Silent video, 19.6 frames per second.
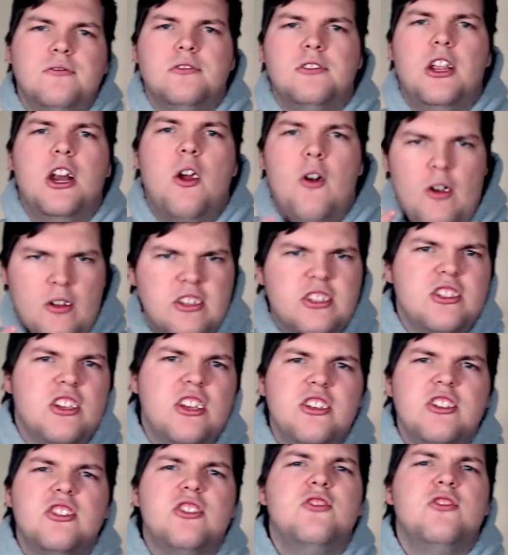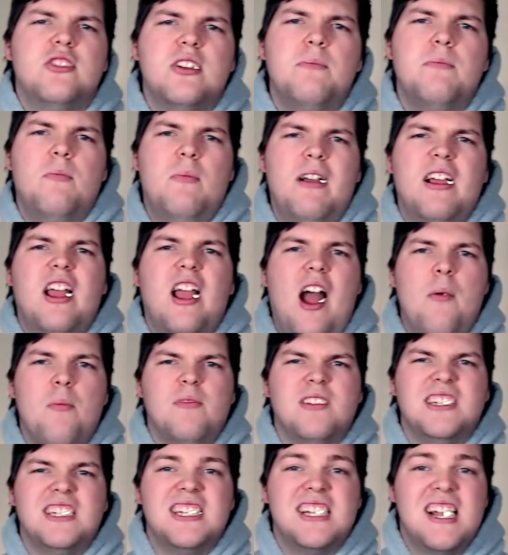you know, let's do something with my
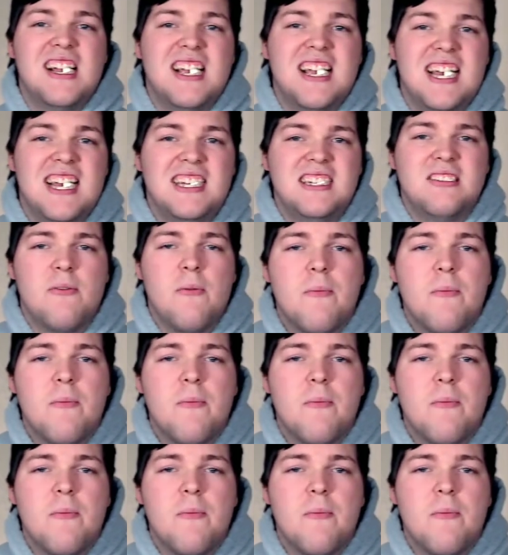gum, okay?